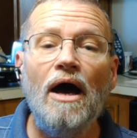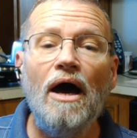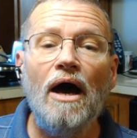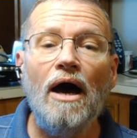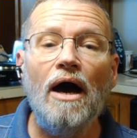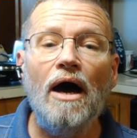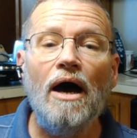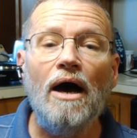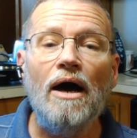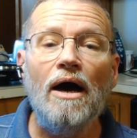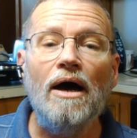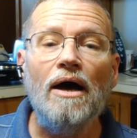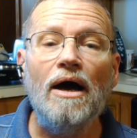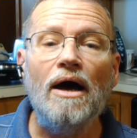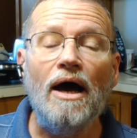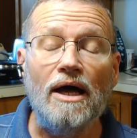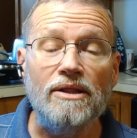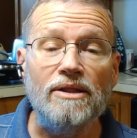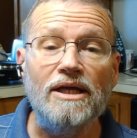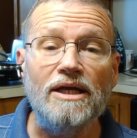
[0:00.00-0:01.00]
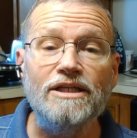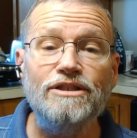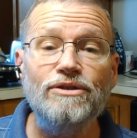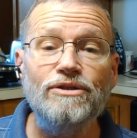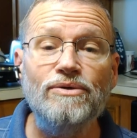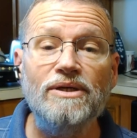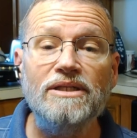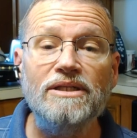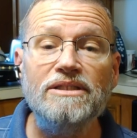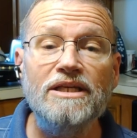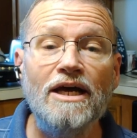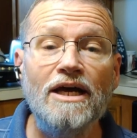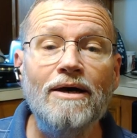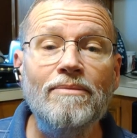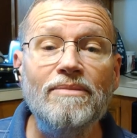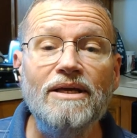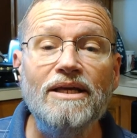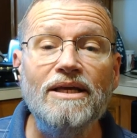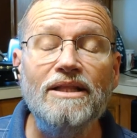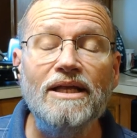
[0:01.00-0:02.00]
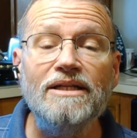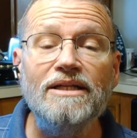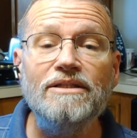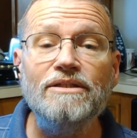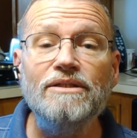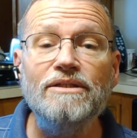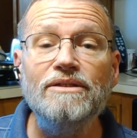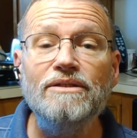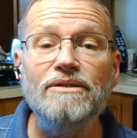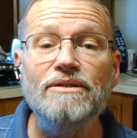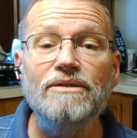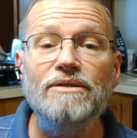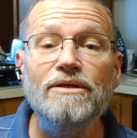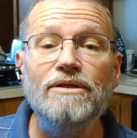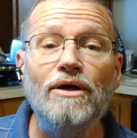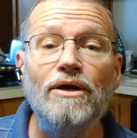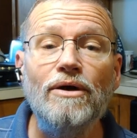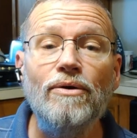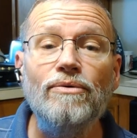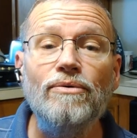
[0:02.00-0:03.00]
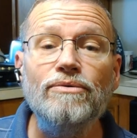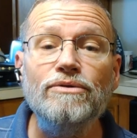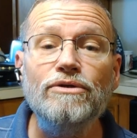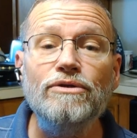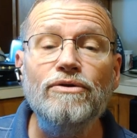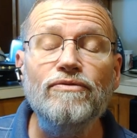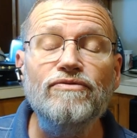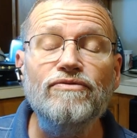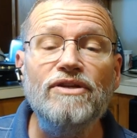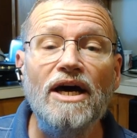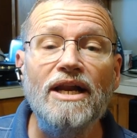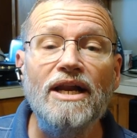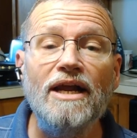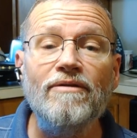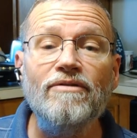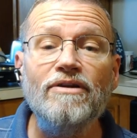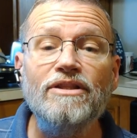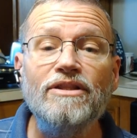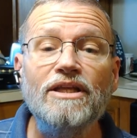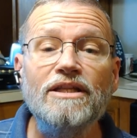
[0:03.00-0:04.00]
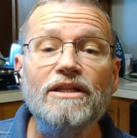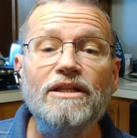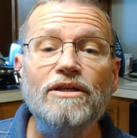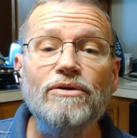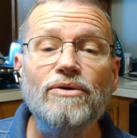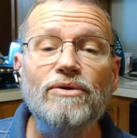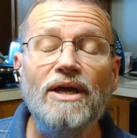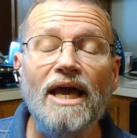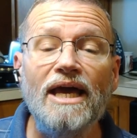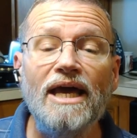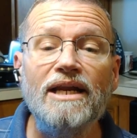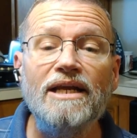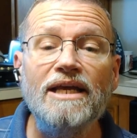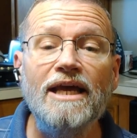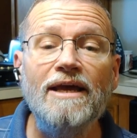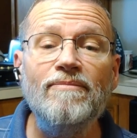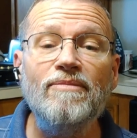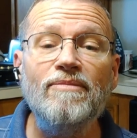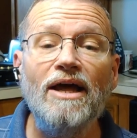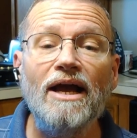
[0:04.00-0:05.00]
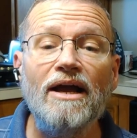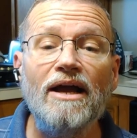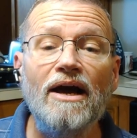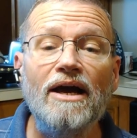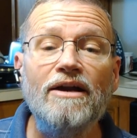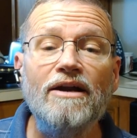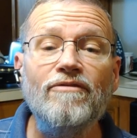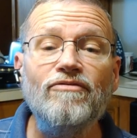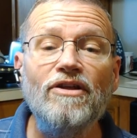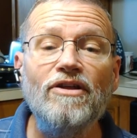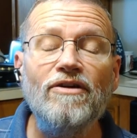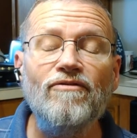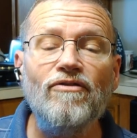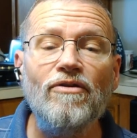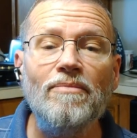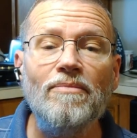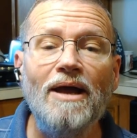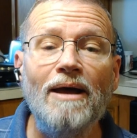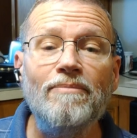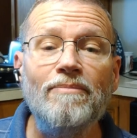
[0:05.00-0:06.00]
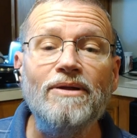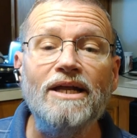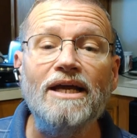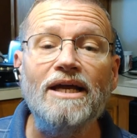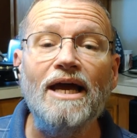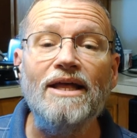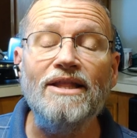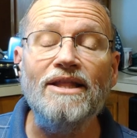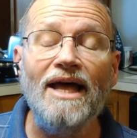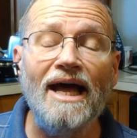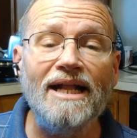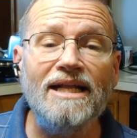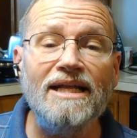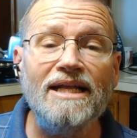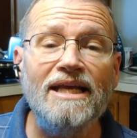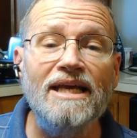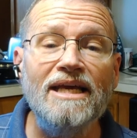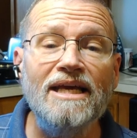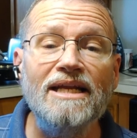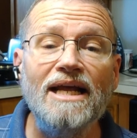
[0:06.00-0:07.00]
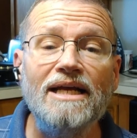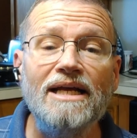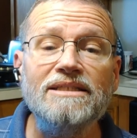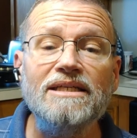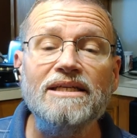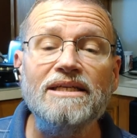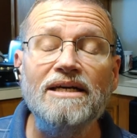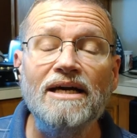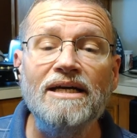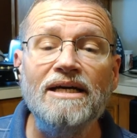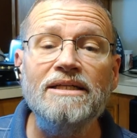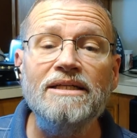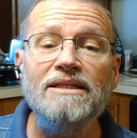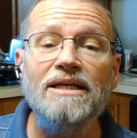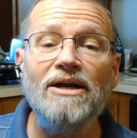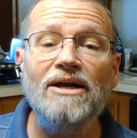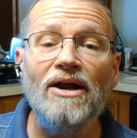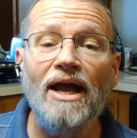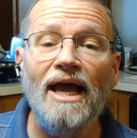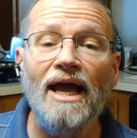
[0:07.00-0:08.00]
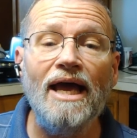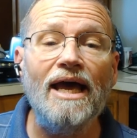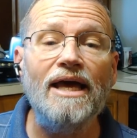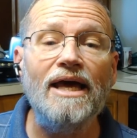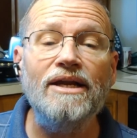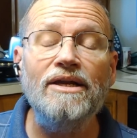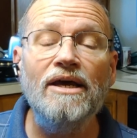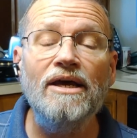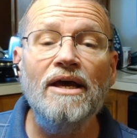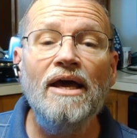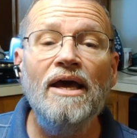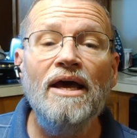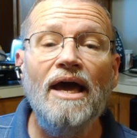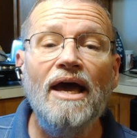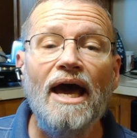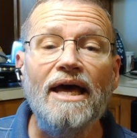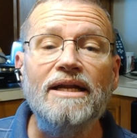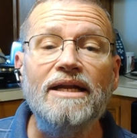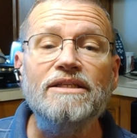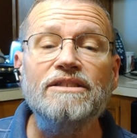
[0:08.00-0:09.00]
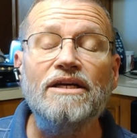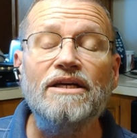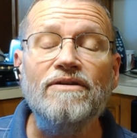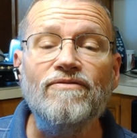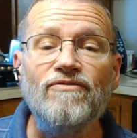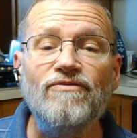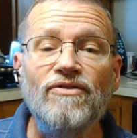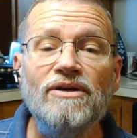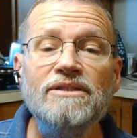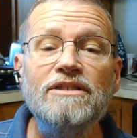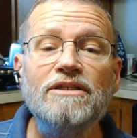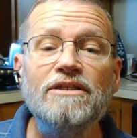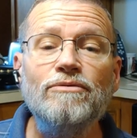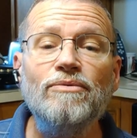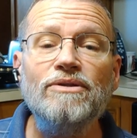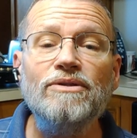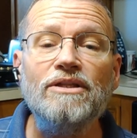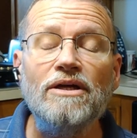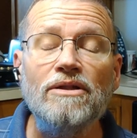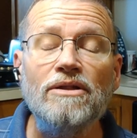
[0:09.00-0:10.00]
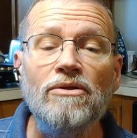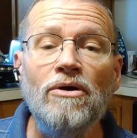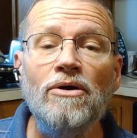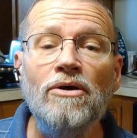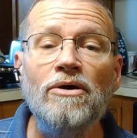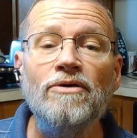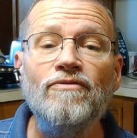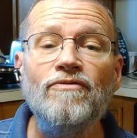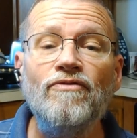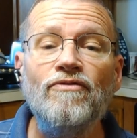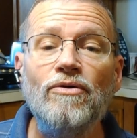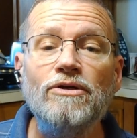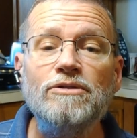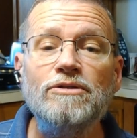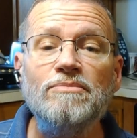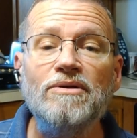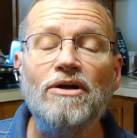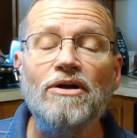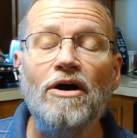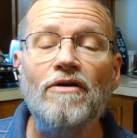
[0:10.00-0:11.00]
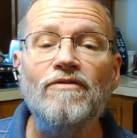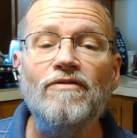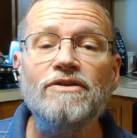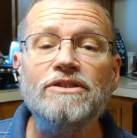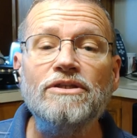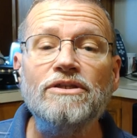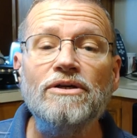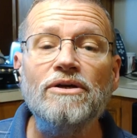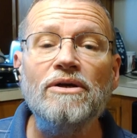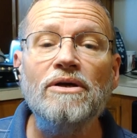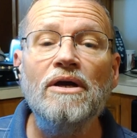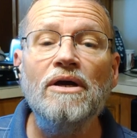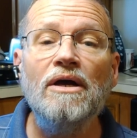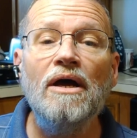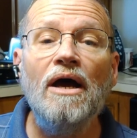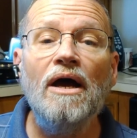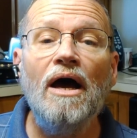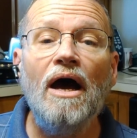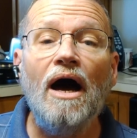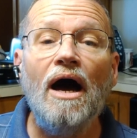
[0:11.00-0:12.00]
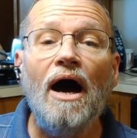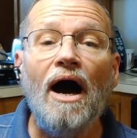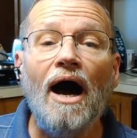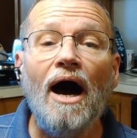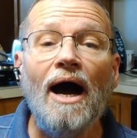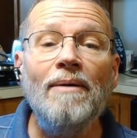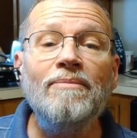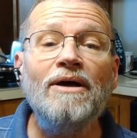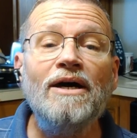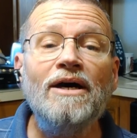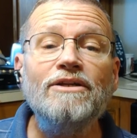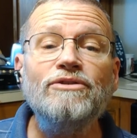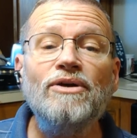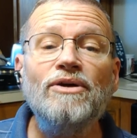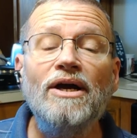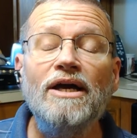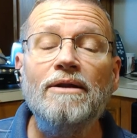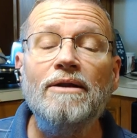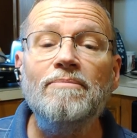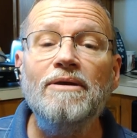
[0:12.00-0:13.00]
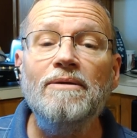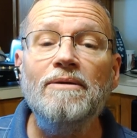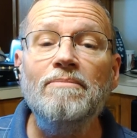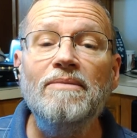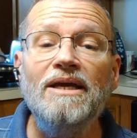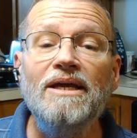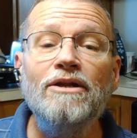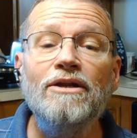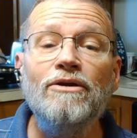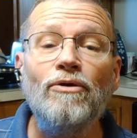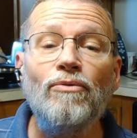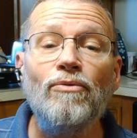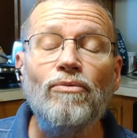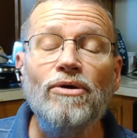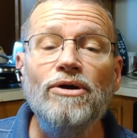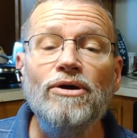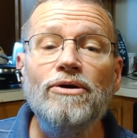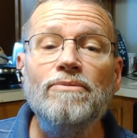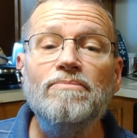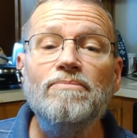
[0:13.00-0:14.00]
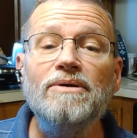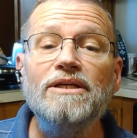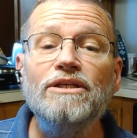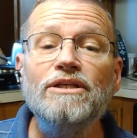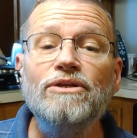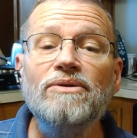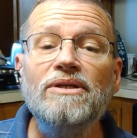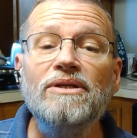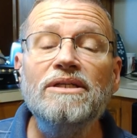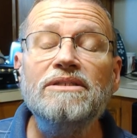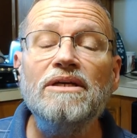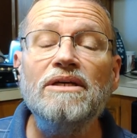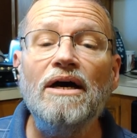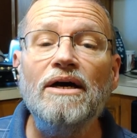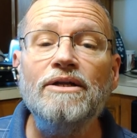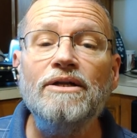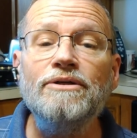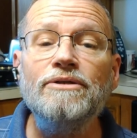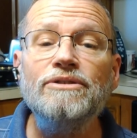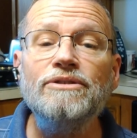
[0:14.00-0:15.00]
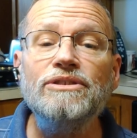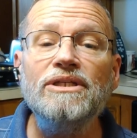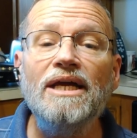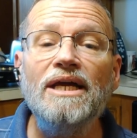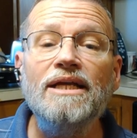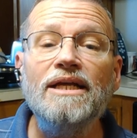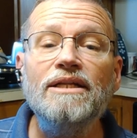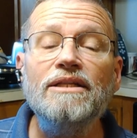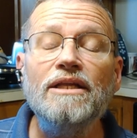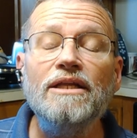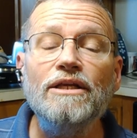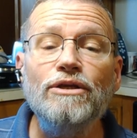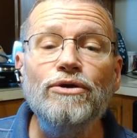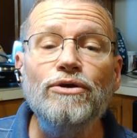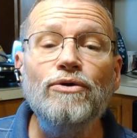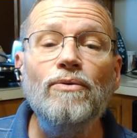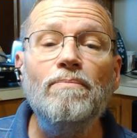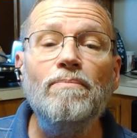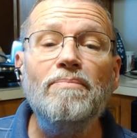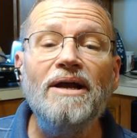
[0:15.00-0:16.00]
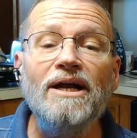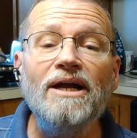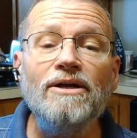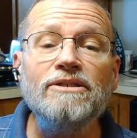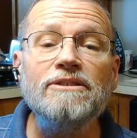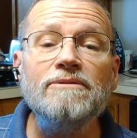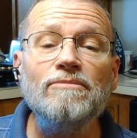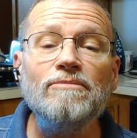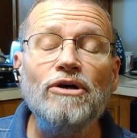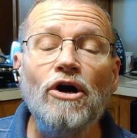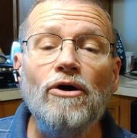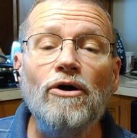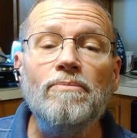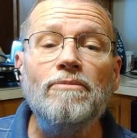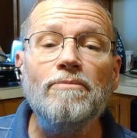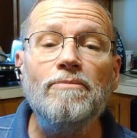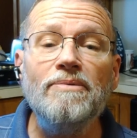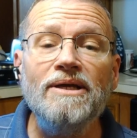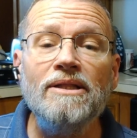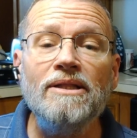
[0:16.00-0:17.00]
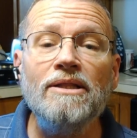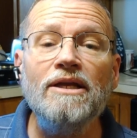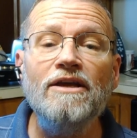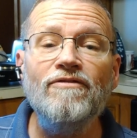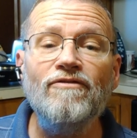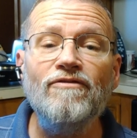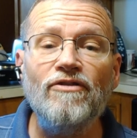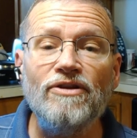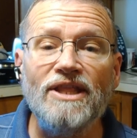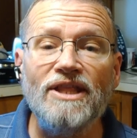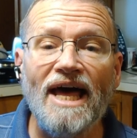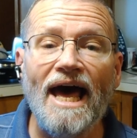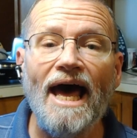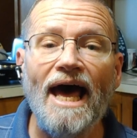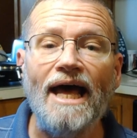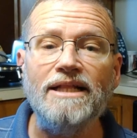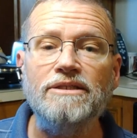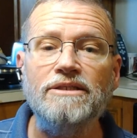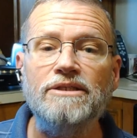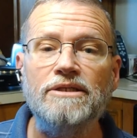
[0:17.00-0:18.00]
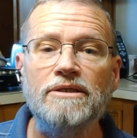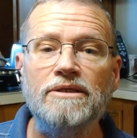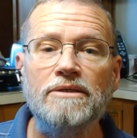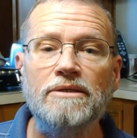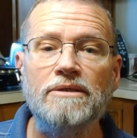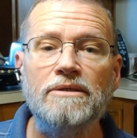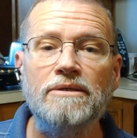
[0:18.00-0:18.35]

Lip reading: unless you can tell me that, you know, you've done everything that you can to keep that kind of thing from happening, and that kid has a gun in their hand and is confronted with a law enforcement officer, I'm not trying to be mean or rude, but you need to understand that you bear some culpability for that.